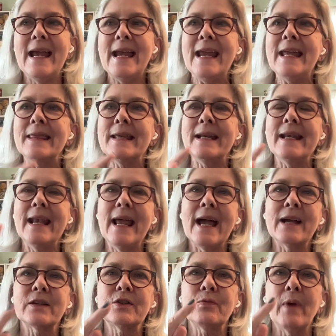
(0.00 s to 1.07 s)
In the
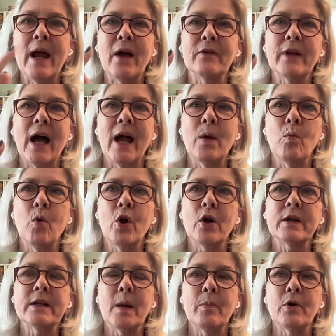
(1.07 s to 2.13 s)
next round, I
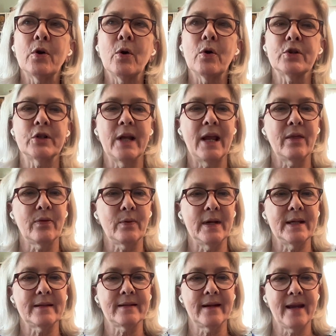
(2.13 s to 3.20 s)
work double crochet
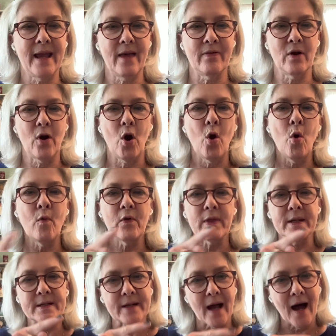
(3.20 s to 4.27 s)
3s together over
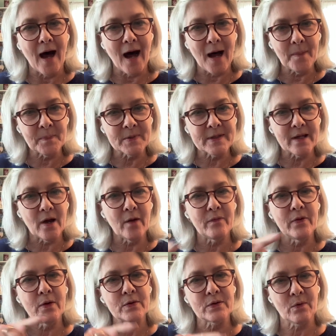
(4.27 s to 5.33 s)
the tops of
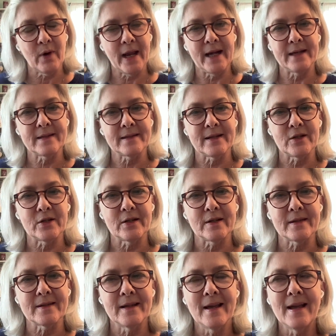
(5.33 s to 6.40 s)
those granny
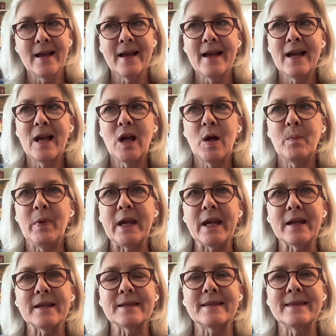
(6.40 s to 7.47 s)
stitches,
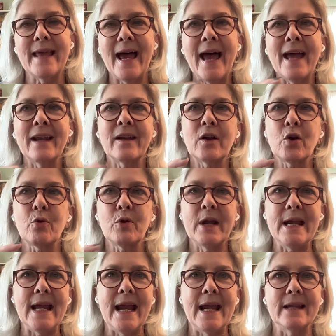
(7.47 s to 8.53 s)
because that
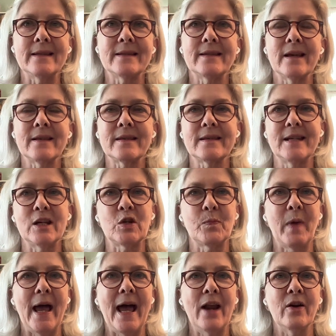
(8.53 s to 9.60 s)
creates a stitch
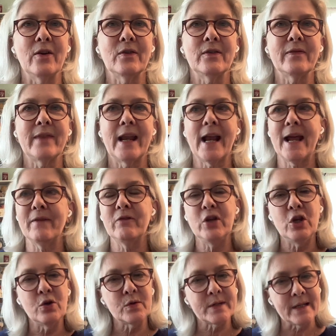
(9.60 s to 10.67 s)
pattern that I've
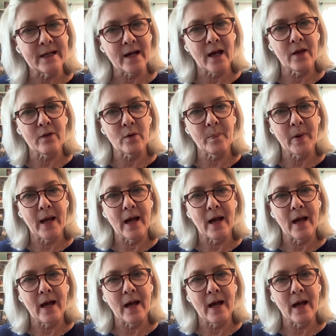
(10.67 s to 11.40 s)
used in other